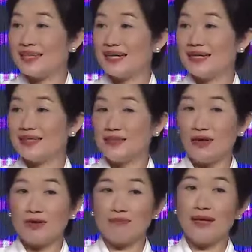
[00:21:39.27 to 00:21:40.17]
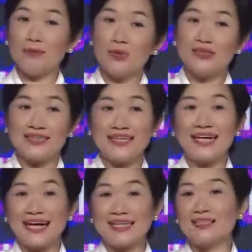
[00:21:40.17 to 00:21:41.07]
uh, not my board said I
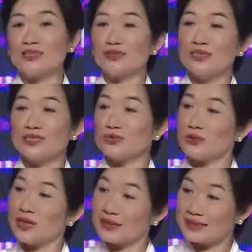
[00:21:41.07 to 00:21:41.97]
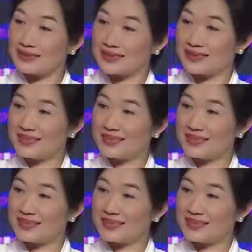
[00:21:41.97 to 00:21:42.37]
had to do this or else.